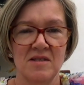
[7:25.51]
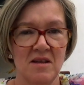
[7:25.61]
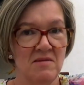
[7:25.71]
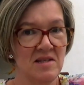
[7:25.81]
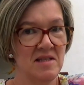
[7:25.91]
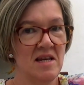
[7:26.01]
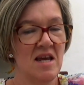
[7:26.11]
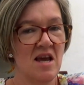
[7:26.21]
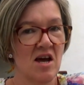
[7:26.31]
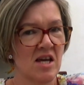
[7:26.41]
so it's
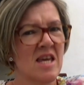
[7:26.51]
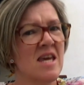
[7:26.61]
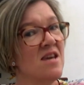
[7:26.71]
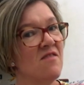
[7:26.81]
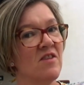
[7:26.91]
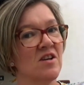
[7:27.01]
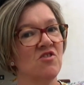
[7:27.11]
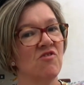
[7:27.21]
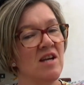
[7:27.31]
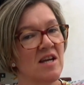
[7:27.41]
a key
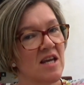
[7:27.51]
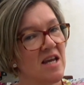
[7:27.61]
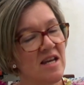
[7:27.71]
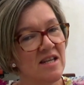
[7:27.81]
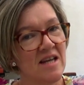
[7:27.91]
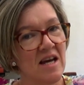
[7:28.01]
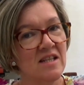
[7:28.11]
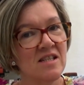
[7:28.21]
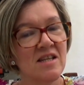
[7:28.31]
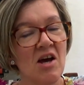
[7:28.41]
victory, a key
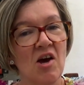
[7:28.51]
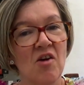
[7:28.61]
date